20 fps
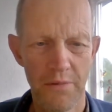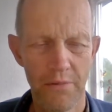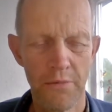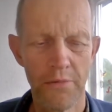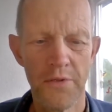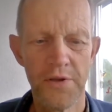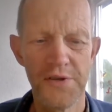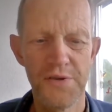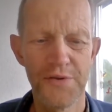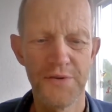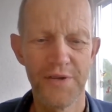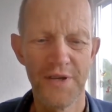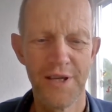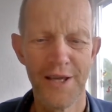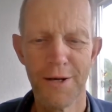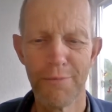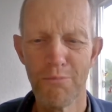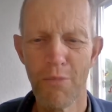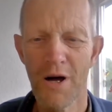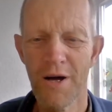this
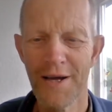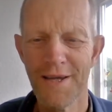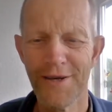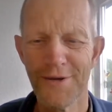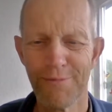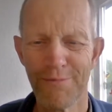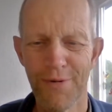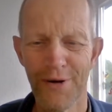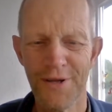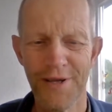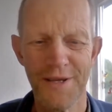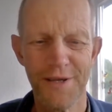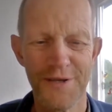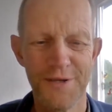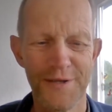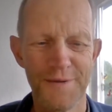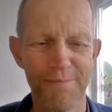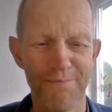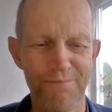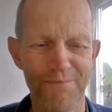in mind,
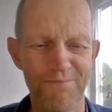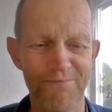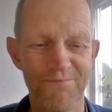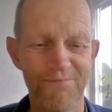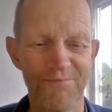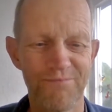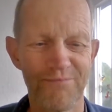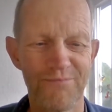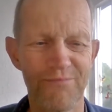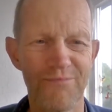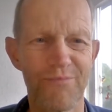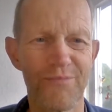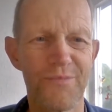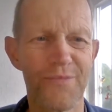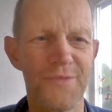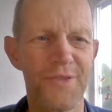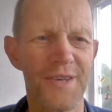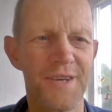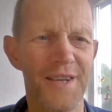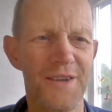please.
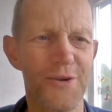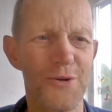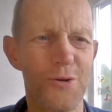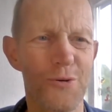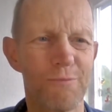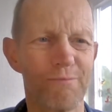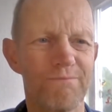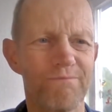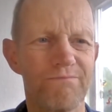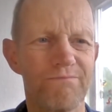Thank you.